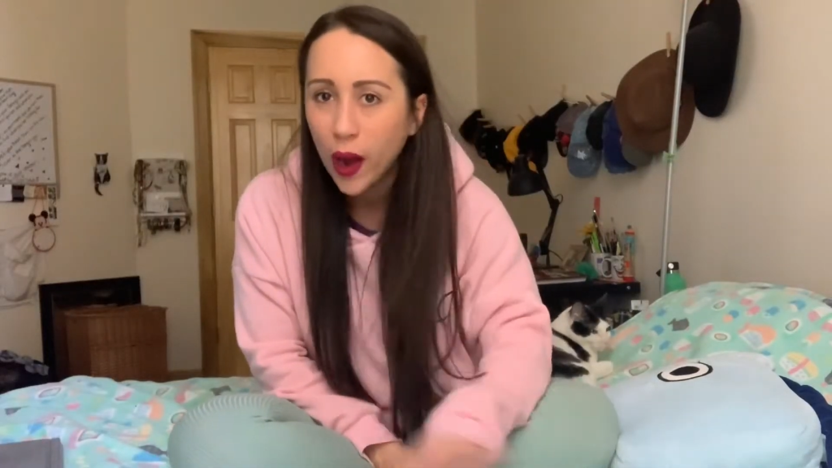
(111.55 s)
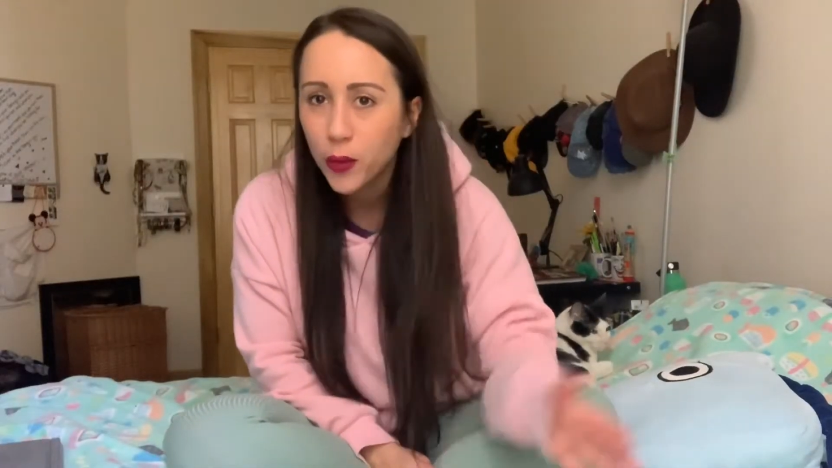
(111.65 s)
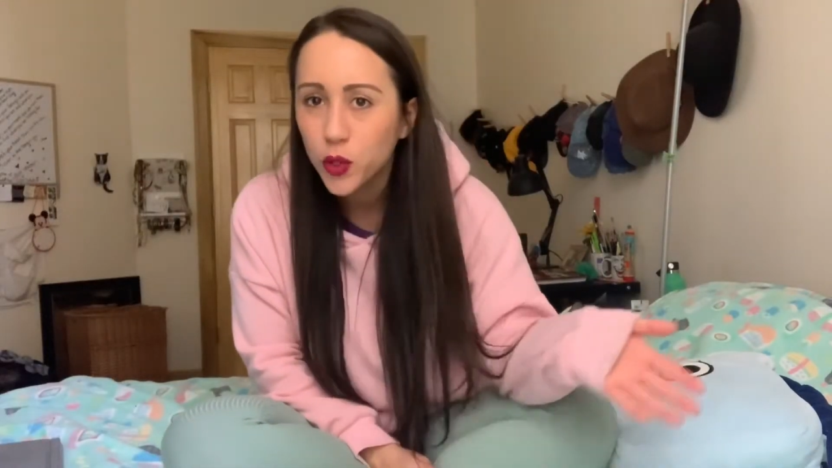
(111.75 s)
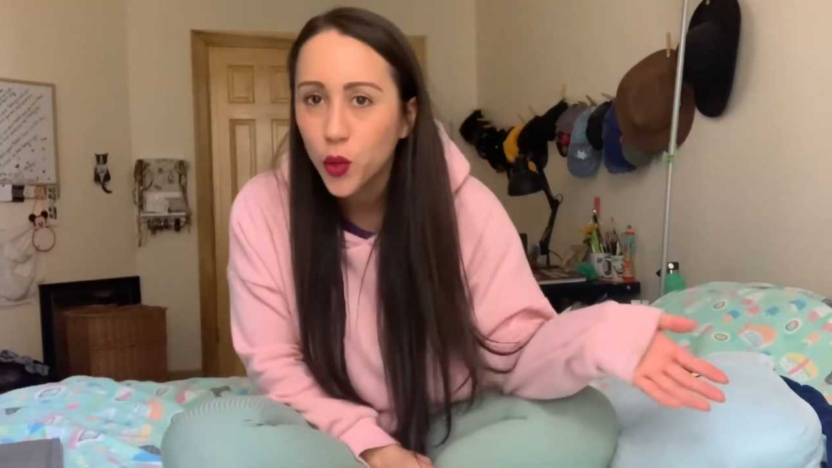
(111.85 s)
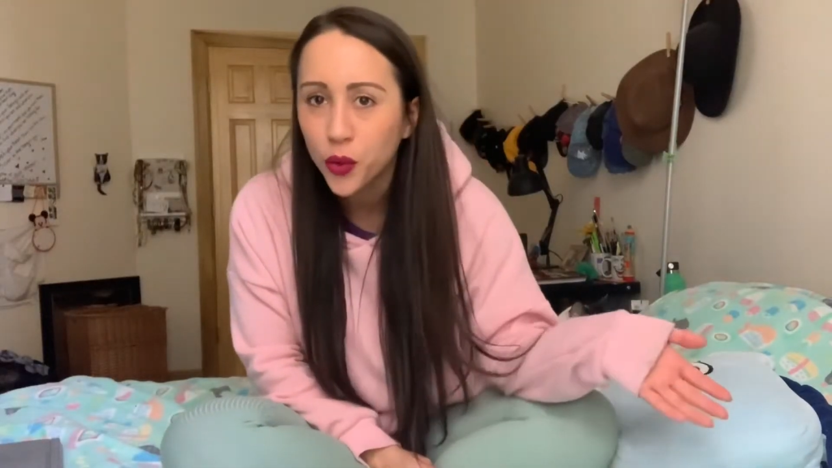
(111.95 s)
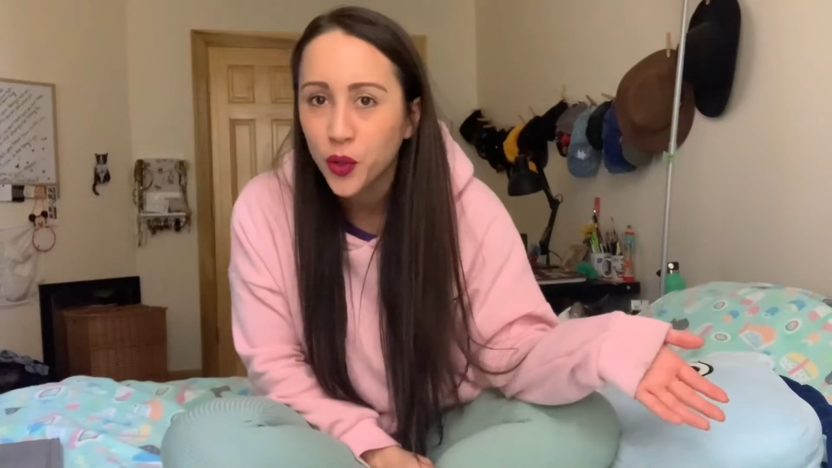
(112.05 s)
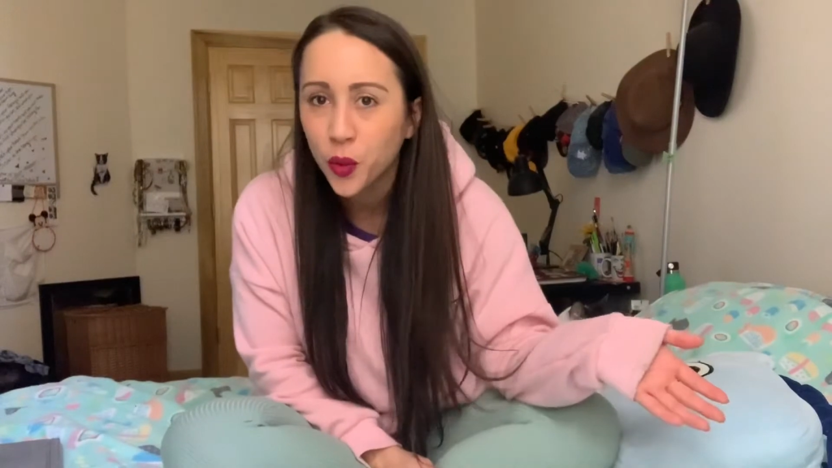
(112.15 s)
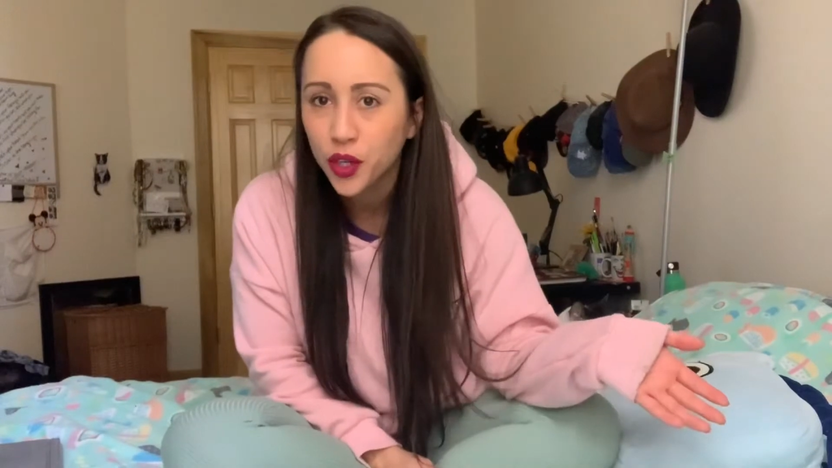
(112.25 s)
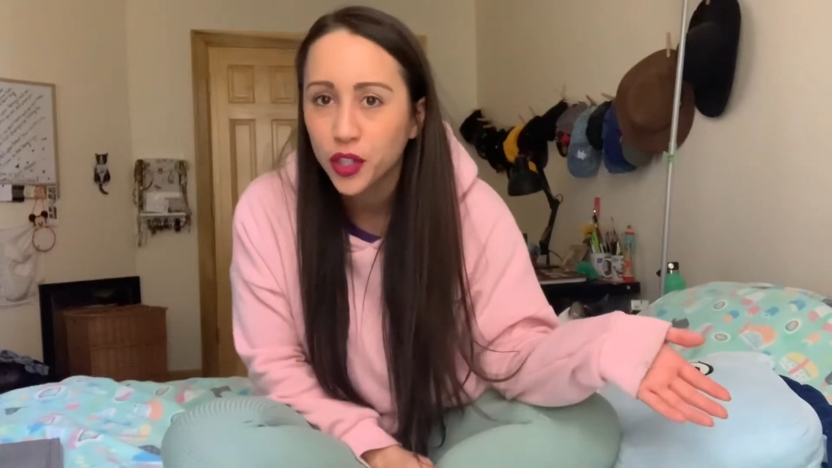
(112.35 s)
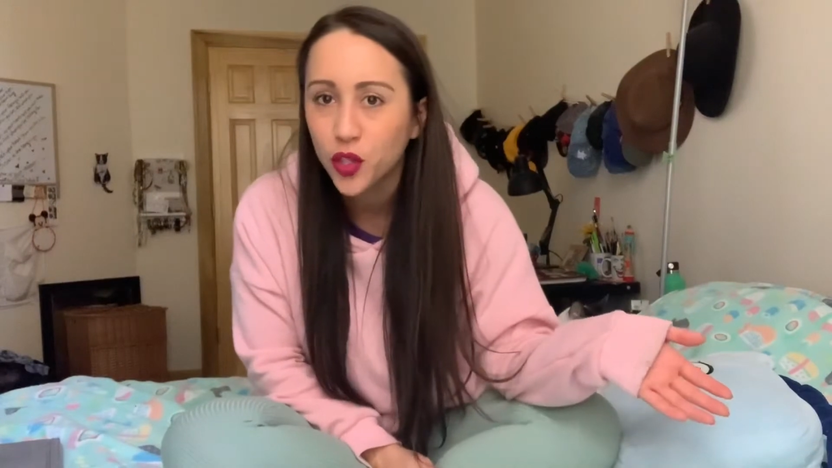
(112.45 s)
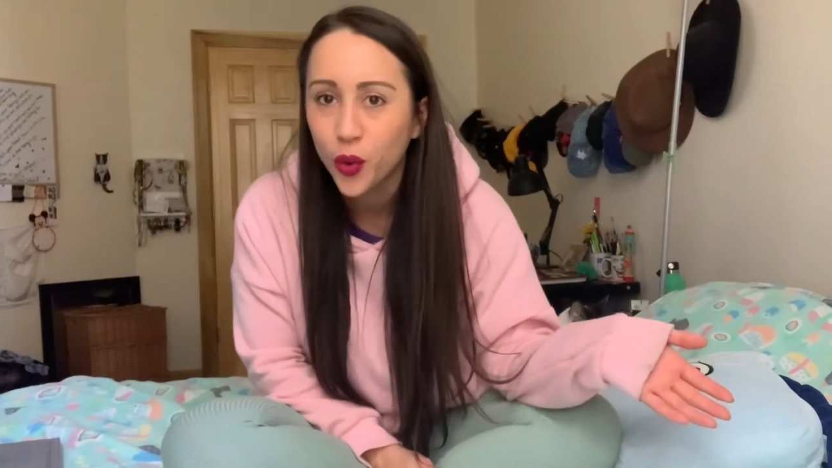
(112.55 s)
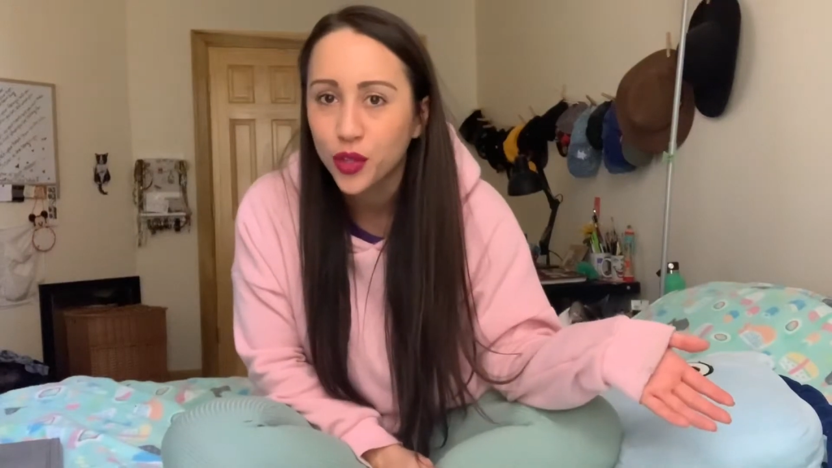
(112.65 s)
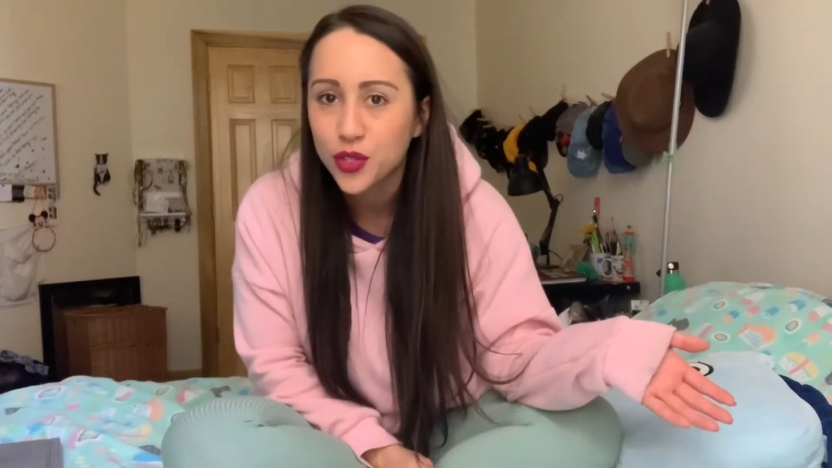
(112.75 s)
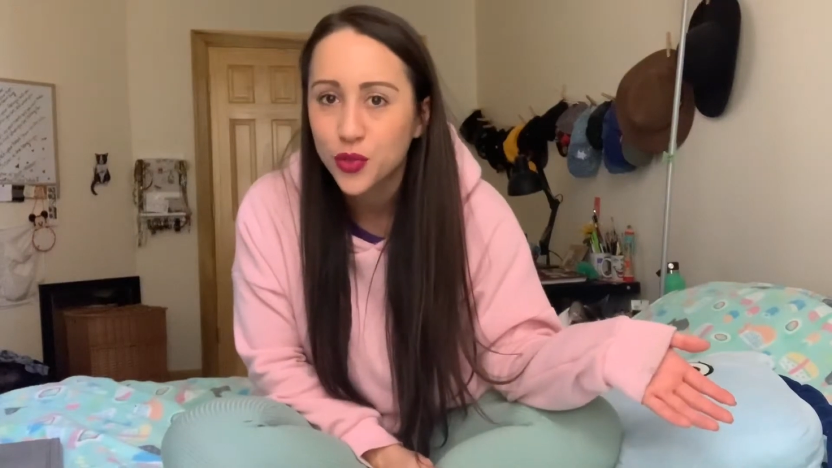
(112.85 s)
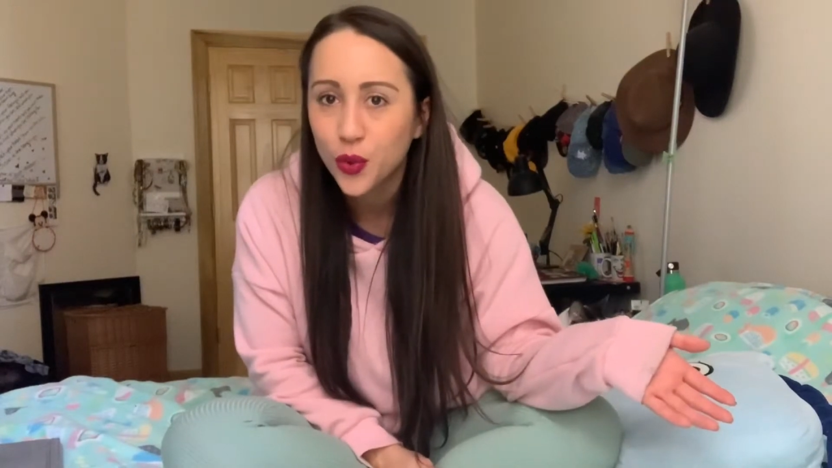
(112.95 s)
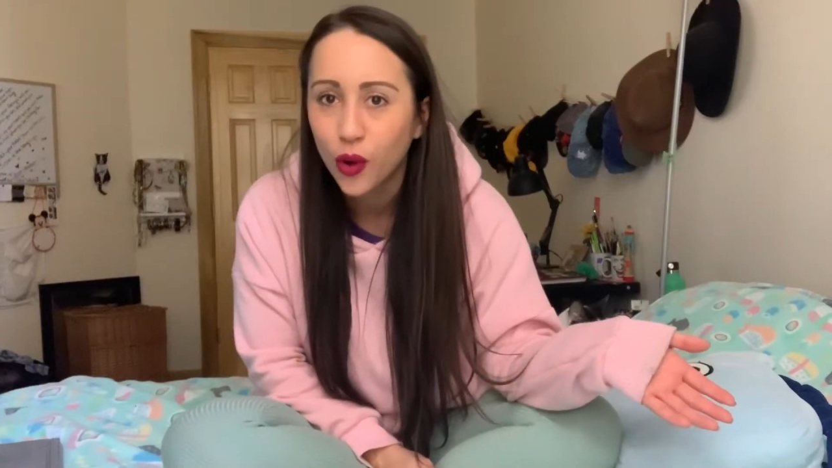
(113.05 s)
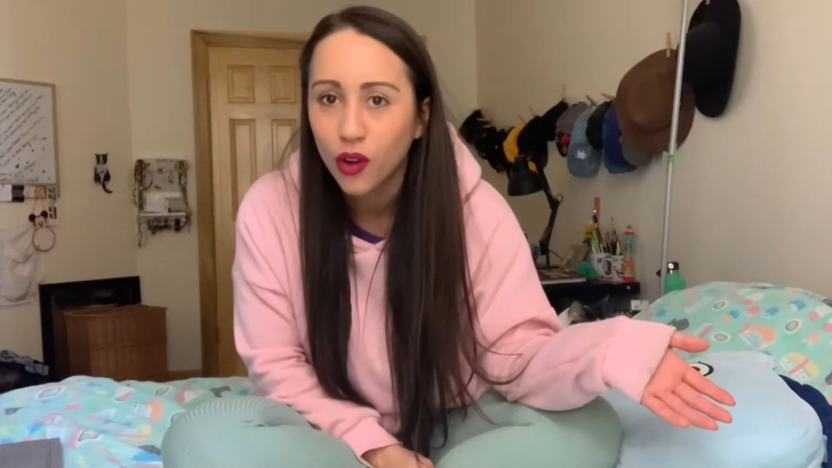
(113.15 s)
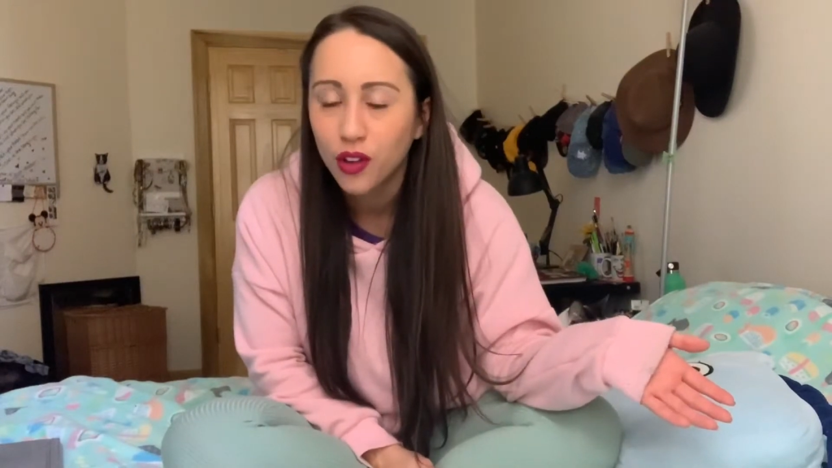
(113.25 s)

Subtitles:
were you going to work and going to school?